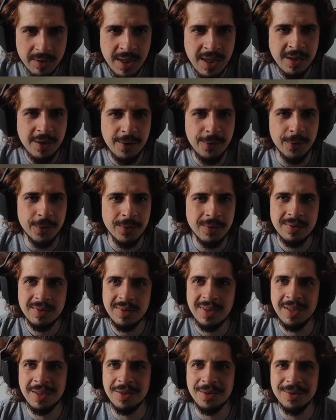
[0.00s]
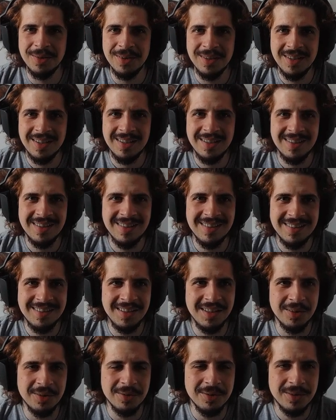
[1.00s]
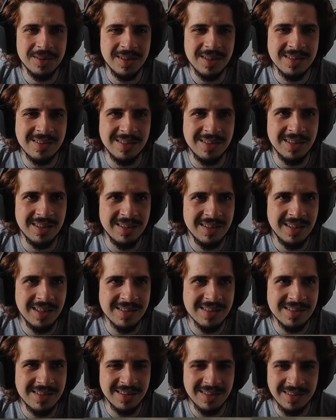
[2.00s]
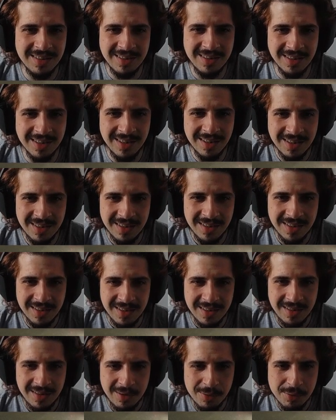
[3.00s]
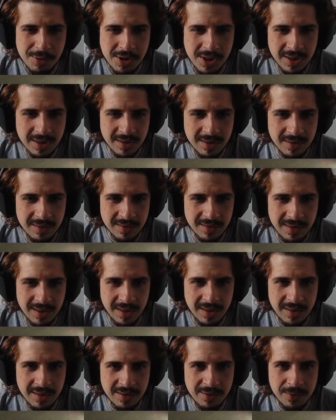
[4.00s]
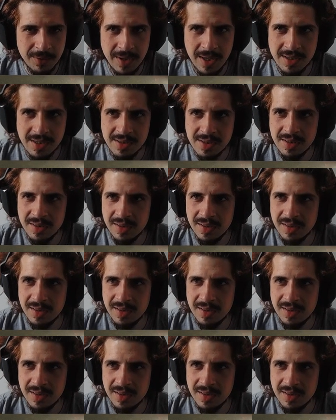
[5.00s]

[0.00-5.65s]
Thank you. Thank you. Thank you. That's good. That's good, good, good. Oh shit. Take the trash.